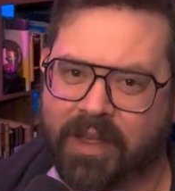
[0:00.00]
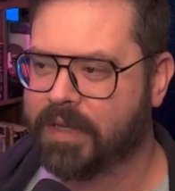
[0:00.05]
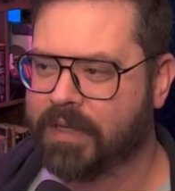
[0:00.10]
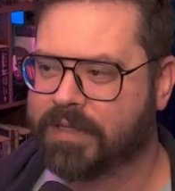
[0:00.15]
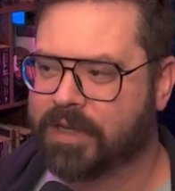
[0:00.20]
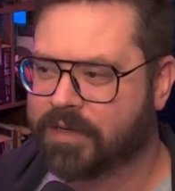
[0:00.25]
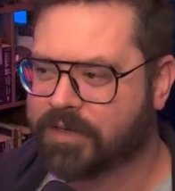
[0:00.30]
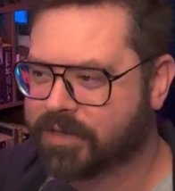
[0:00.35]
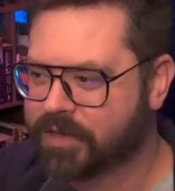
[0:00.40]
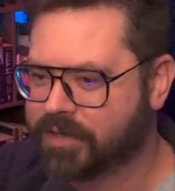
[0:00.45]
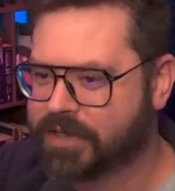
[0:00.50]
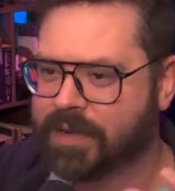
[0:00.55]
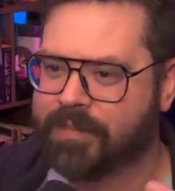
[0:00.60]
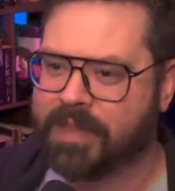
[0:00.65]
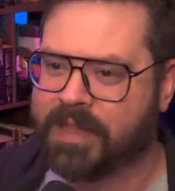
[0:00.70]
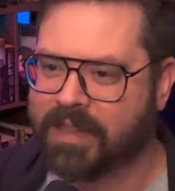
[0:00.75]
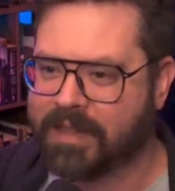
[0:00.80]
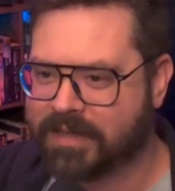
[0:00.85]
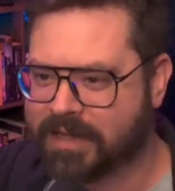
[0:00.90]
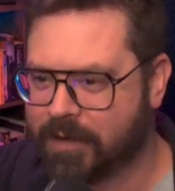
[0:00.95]
It's also
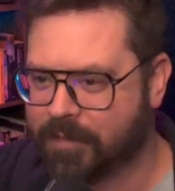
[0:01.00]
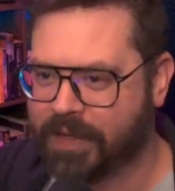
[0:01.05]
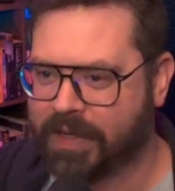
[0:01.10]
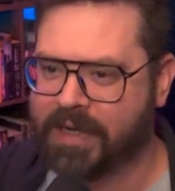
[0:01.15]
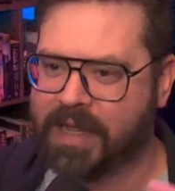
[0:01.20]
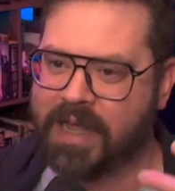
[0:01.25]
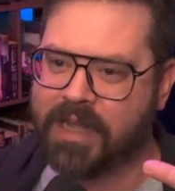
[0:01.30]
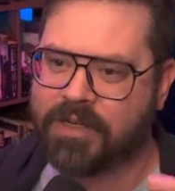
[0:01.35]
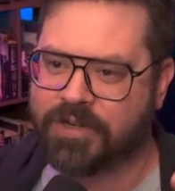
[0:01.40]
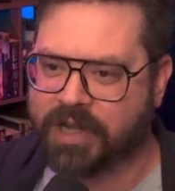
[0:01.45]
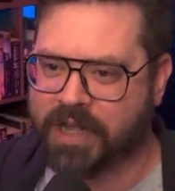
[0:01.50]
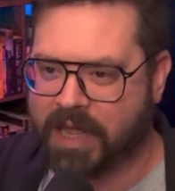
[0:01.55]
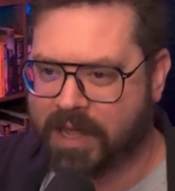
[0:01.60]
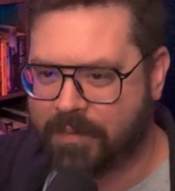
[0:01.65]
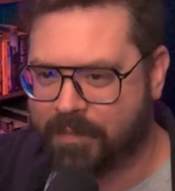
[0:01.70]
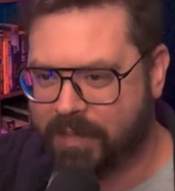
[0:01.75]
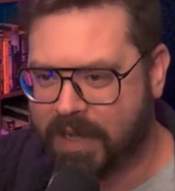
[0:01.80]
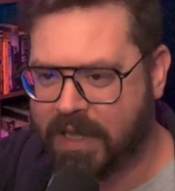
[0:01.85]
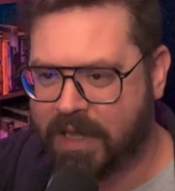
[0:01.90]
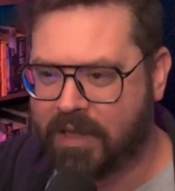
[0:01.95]
something that's helping to
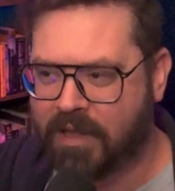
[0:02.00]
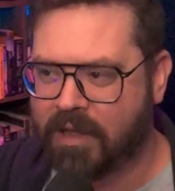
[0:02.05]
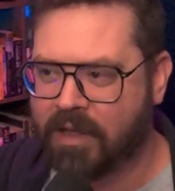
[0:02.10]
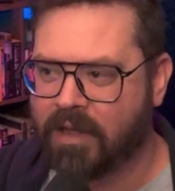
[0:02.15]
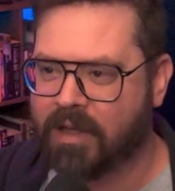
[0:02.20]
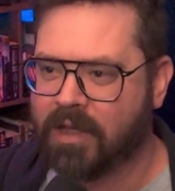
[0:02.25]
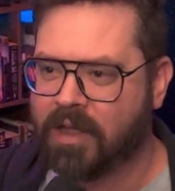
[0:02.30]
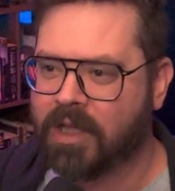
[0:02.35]
educate me